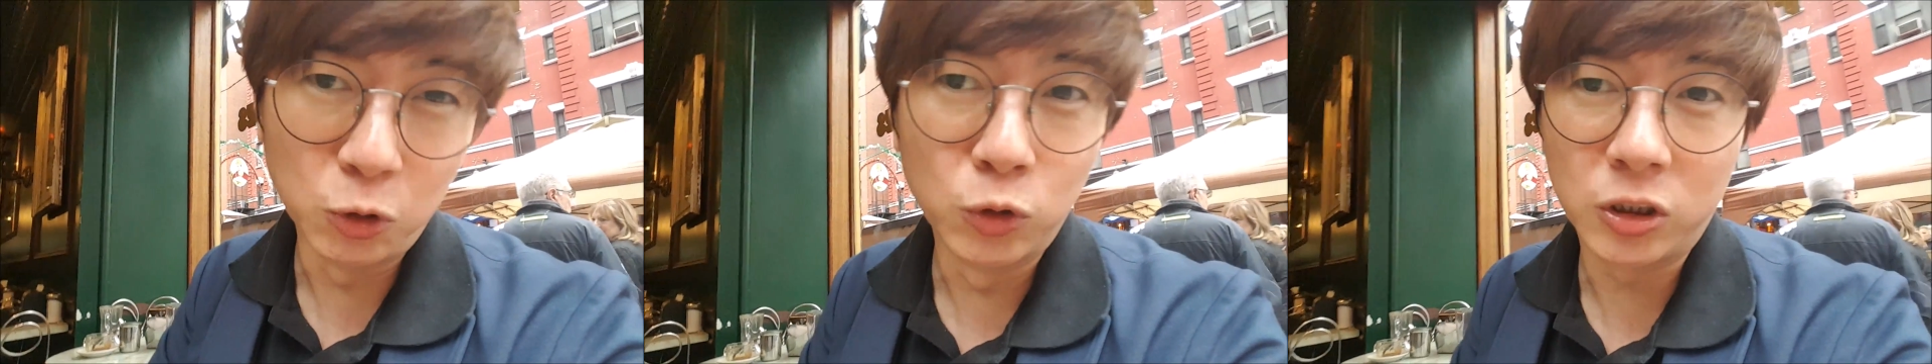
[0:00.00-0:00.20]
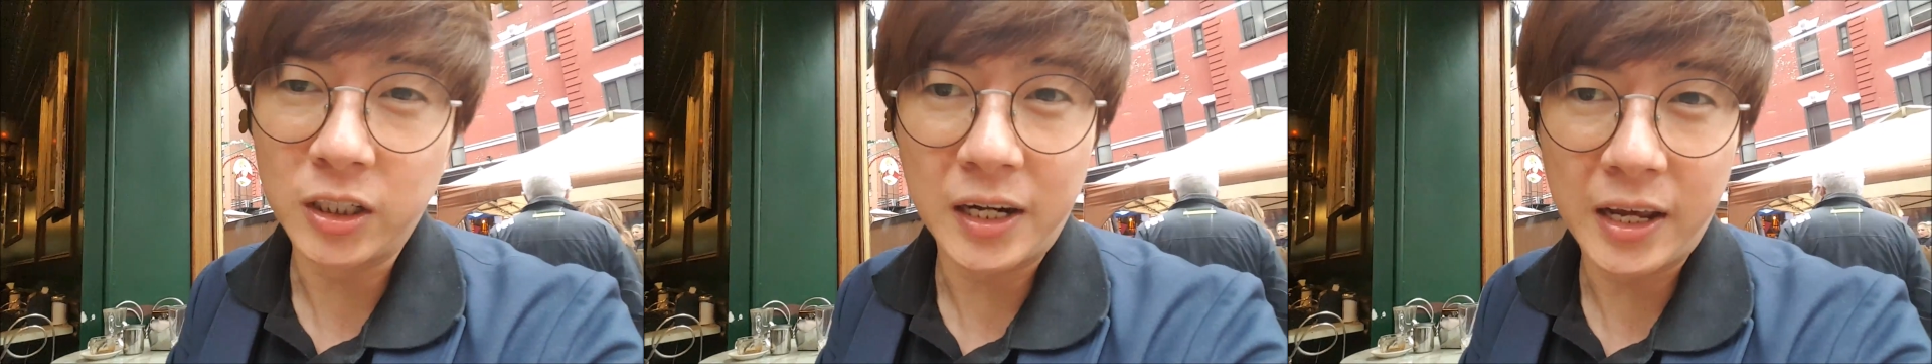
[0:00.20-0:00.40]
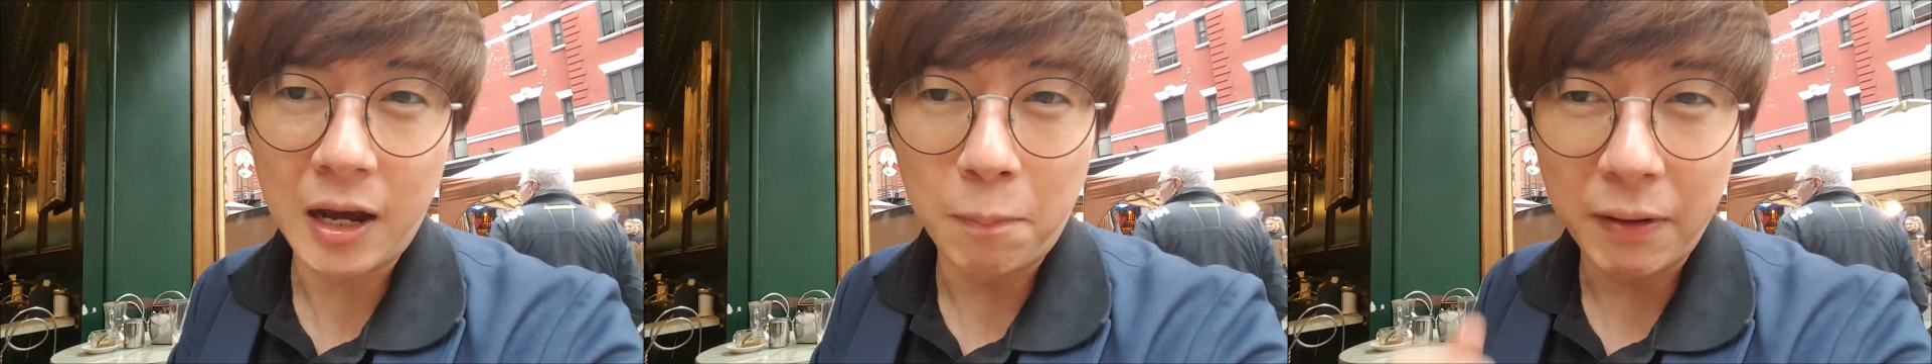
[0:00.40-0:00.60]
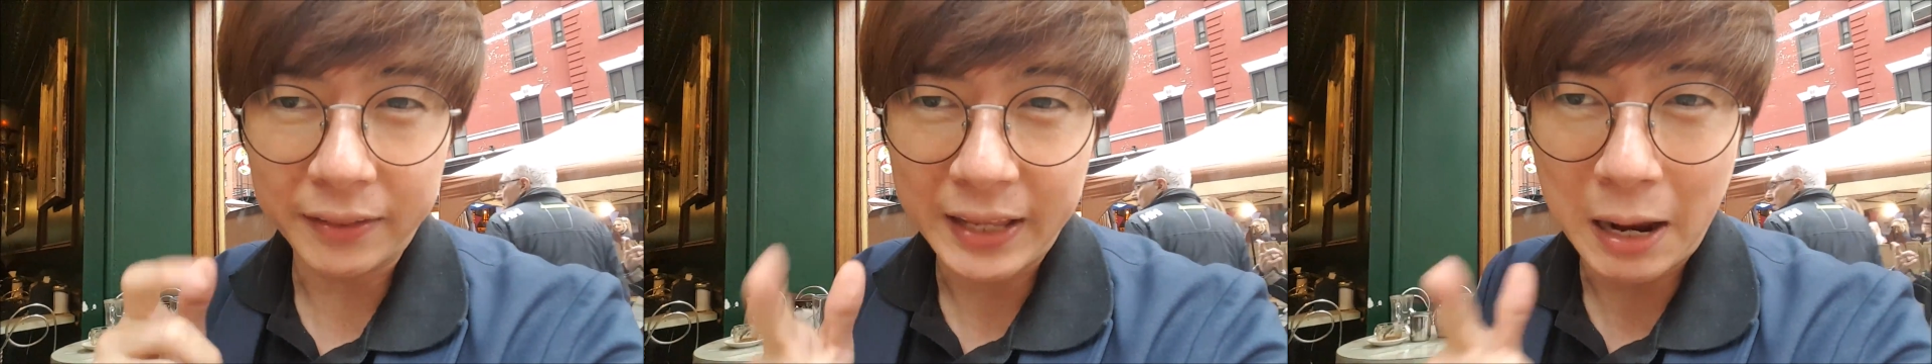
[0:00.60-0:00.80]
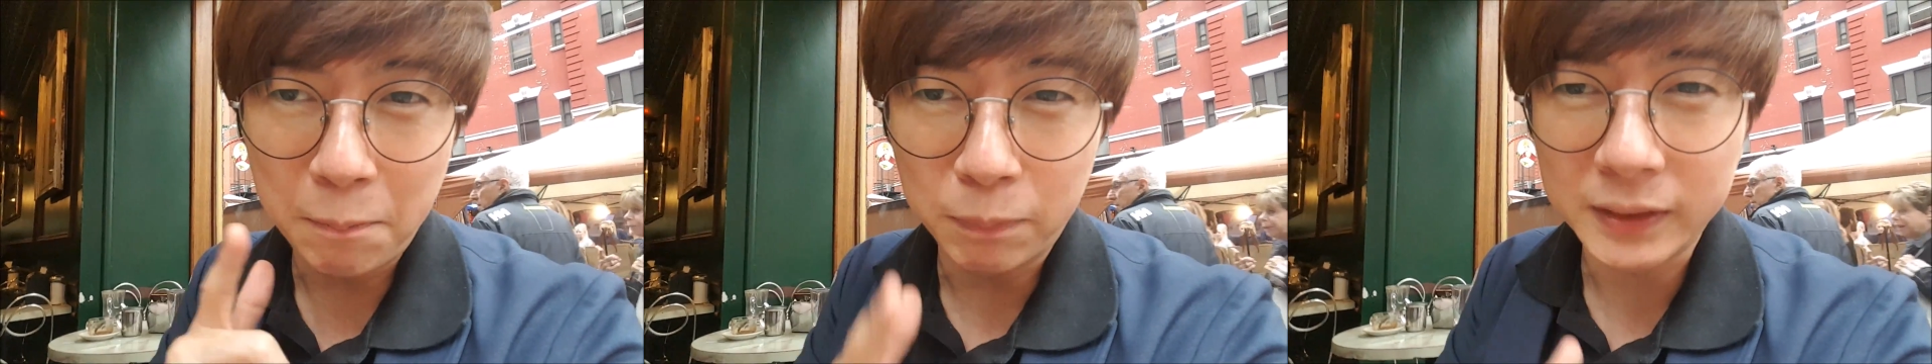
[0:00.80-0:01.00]
usually
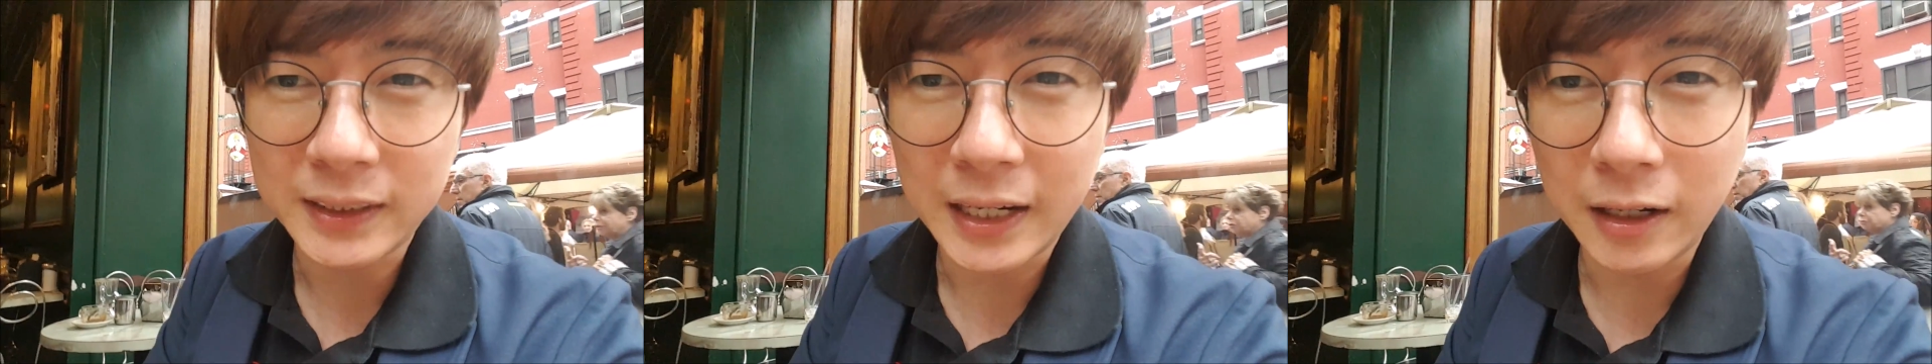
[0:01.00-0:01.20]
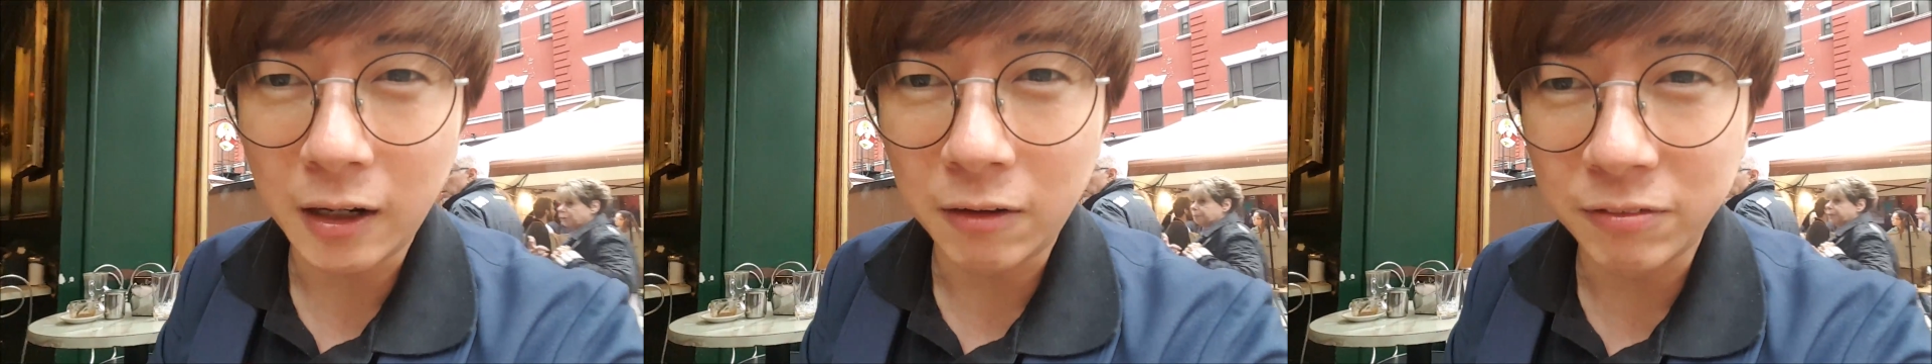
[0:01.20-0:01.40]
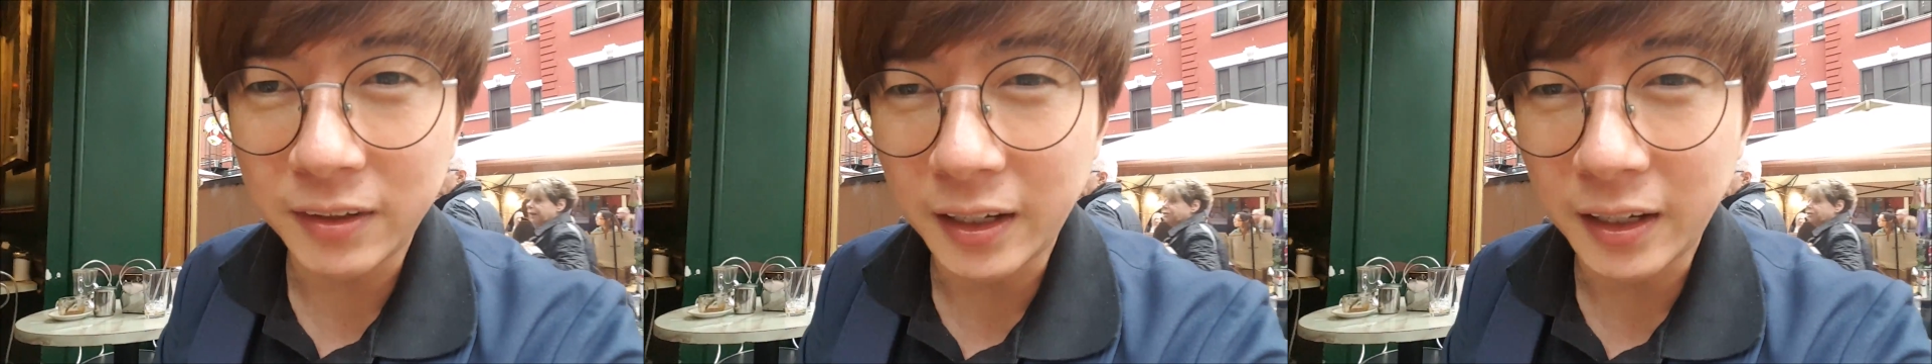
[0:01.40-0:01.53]
about 10% of